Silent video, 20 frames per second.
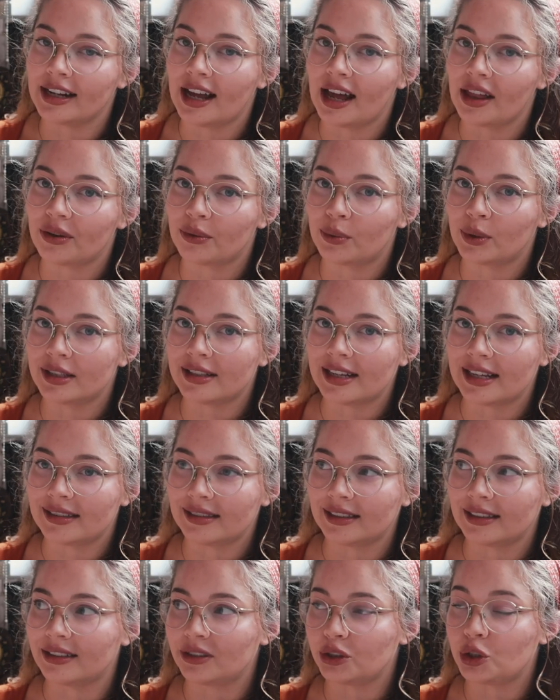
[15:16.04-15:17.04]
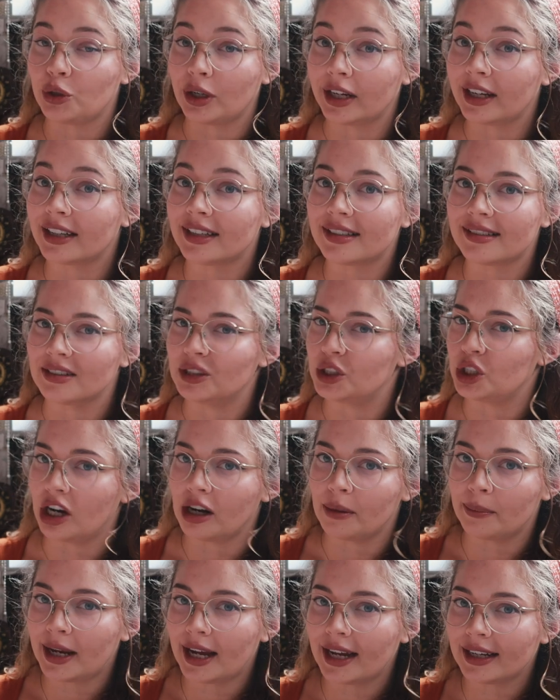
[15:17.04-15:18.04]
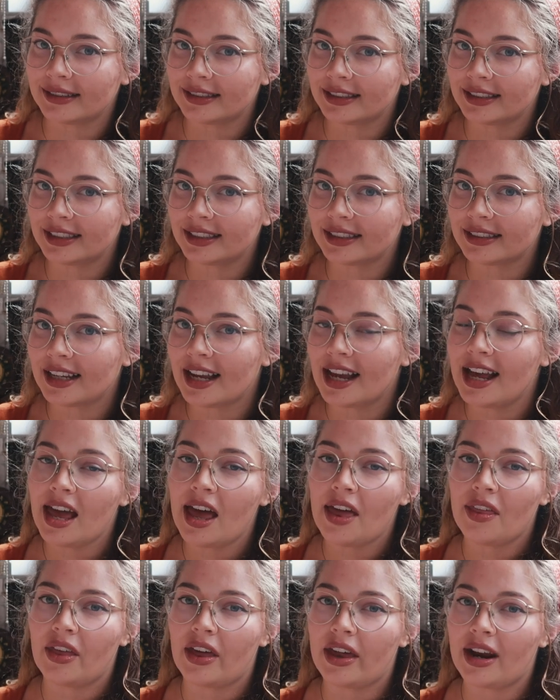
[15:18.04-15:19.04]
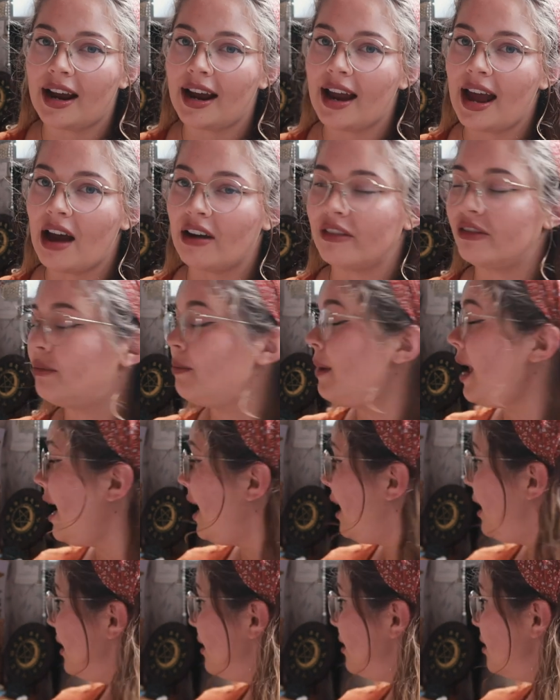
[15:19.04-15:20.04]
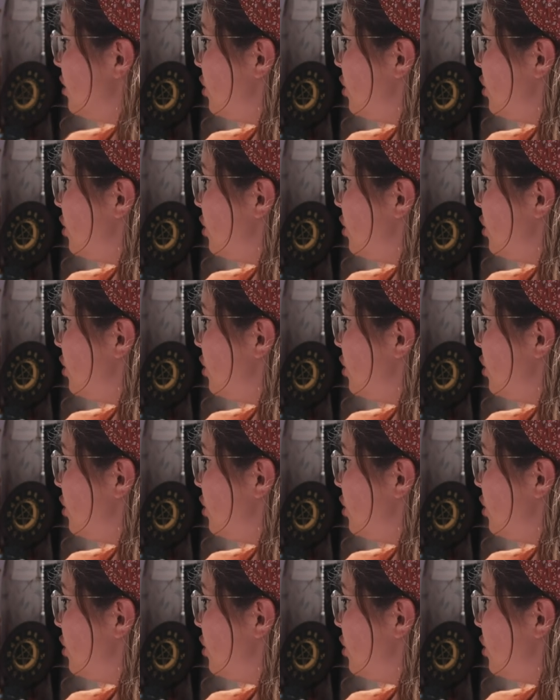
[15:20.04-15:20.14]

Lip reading: and the other one has little trinkets and charm bags in it that I have made.